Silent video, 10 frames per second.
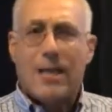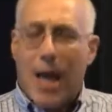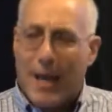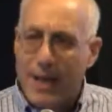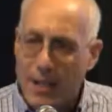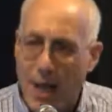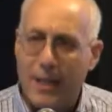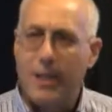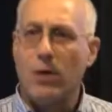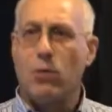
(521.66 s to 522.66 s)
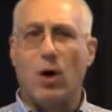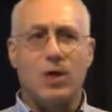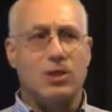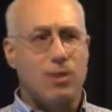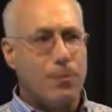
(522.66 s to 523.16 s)
And his idea
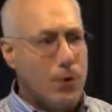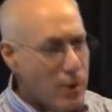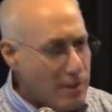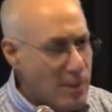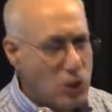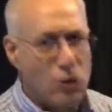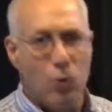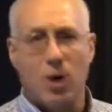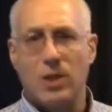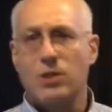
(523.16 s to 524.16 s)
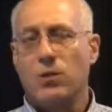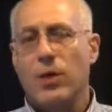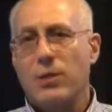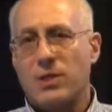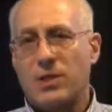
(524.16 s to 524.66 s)
was, and the Puritan mission was, that we
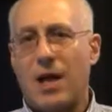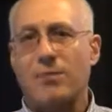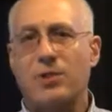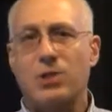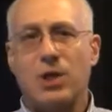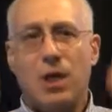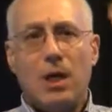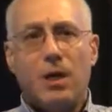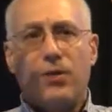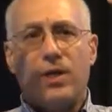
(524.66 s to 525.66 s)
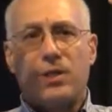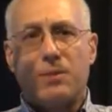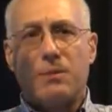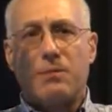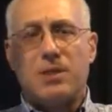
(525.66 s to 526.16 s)
would establish
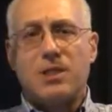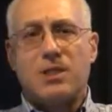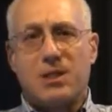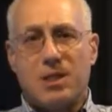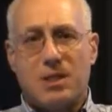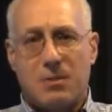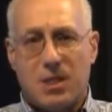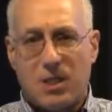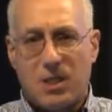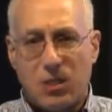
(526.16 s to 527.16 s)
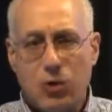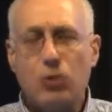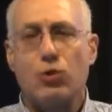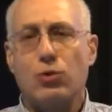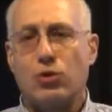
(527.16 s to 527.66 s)
this, this, this, this New
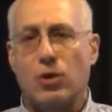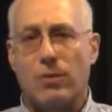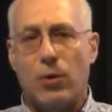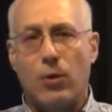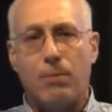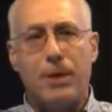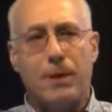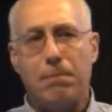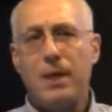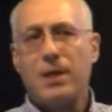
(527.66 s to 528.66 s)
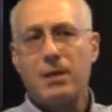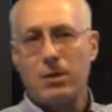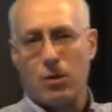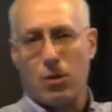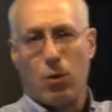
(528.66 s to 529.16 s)
Jerusalem that would be a beacon
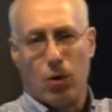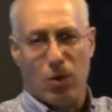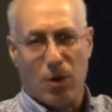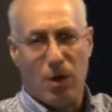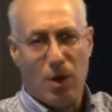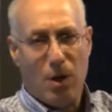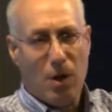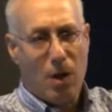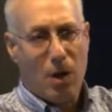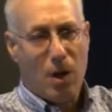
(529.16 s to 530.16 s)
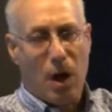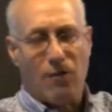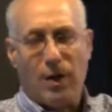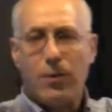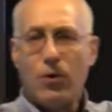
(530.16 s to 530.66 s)
to the world of
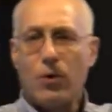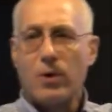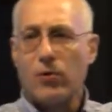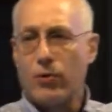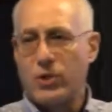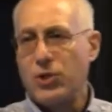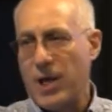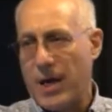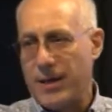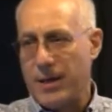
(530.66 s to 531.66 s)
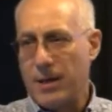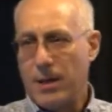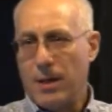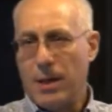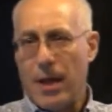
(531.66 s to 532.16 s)
a pure Christianity.
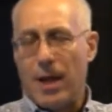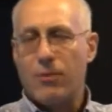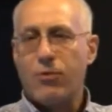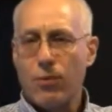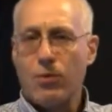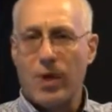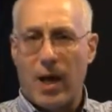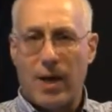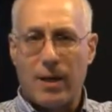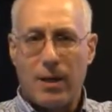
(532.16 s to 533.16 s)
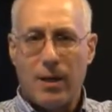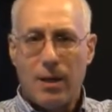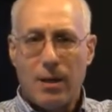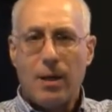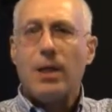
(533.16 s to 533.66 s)
And through that,
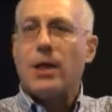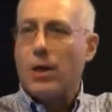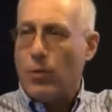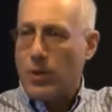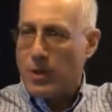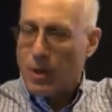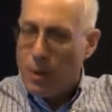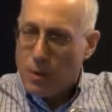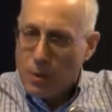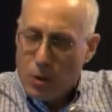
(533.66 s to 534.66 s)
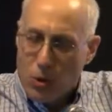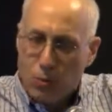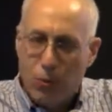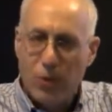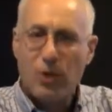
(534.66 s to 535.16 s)
it would
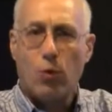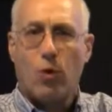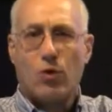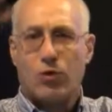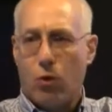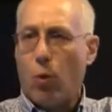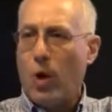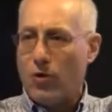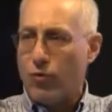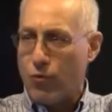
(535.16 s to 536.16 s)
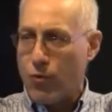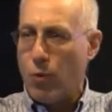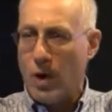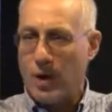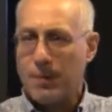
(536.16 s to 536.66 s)
bring the world to the one true
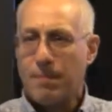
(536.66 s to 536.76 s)
way.